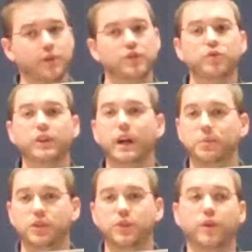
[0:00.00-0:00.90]
it's really up
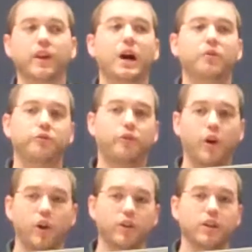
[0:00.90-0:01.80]
to you on how
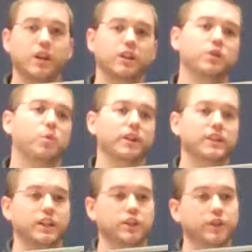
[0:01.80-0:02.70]
far you want to
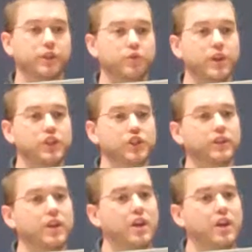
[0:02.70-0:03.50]
take your integration